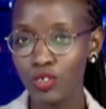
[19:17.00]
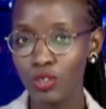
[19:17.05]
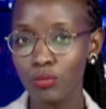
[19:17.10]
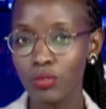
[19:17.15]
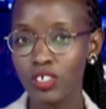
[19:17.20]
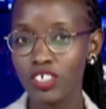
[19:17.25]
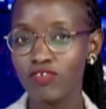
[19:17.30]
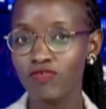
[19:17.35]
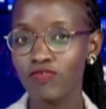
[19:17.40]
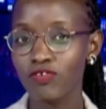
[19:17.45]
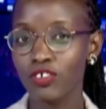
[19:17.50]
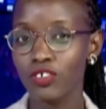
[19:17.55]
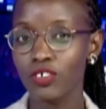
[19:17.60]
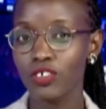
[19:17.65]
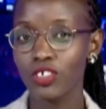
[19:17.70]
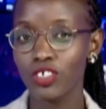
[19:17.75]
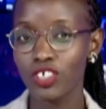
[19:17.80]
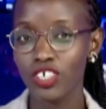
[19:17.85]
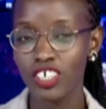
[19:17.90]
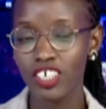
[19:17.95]
much
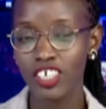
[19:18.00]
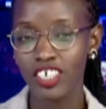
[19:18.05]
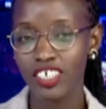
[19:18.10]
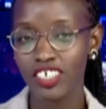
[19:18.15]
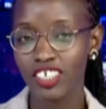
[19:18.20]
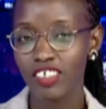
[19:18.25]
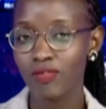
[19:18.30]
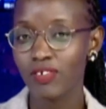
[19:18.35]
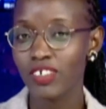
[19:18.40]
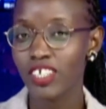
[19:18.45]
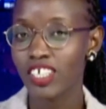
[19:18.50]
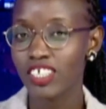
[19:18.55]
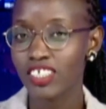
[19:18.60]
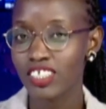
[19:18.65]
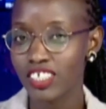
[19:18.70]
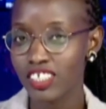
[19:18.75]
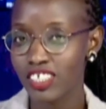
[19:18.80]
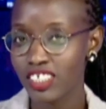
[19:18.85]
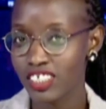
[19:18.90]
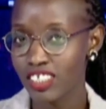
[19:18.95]
for giving us
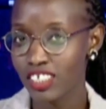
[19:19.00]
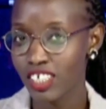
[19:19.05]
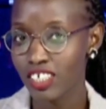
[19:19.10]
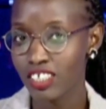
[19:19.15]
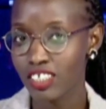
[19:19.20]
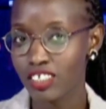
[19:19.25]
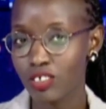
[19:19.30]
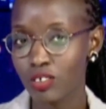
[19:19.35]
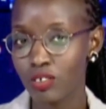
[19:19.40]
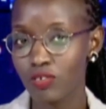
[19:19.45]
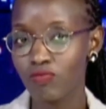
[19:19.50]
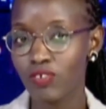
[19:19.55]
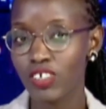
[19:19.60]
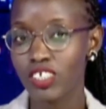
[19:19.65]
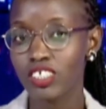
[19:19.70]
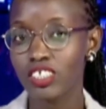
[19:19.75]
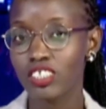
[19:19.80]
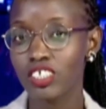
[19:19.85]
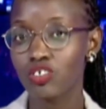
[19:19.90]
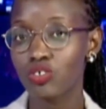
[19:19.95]
an insight on
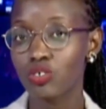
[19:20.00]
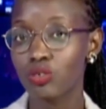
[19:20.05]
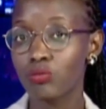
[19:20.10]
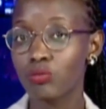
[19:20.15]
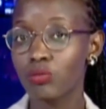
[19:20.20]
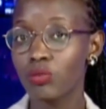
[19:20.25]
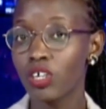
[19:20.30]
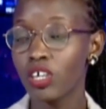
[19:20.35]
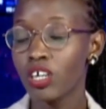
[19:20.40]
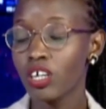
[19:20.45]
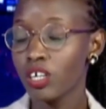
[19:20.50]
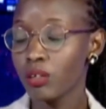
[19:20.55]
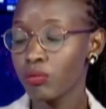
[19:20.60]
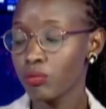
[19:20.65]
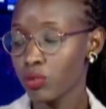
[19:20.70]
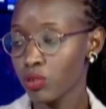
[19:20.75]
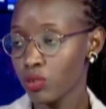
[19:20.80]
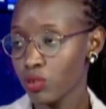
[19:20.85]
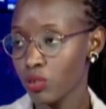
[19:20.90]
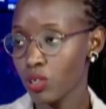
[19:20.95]
vaccination
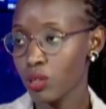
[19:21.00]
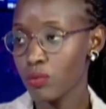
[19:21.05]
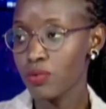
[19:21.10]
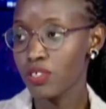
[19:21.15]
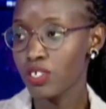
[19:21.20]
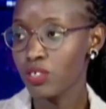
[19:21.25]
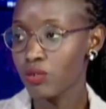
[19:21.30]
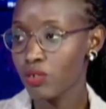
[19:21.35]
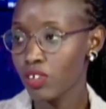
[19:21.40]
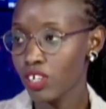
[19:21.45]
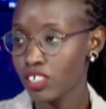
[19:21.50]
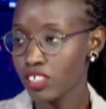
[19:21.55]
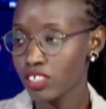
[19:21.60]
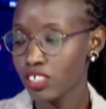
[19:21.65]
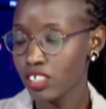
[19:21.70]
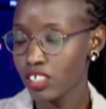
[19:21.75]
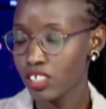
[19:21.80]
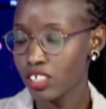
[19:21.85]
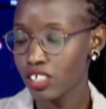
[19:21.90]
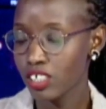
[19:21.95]
programs in
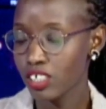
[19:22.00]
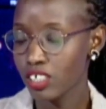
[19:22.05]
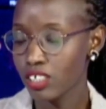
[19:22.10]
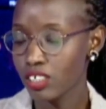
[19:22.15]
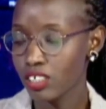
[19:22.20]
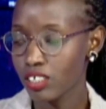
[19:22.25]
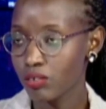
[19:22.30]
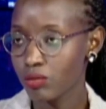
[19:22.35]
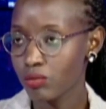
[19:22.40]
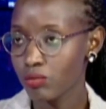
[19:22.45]
Rwanda.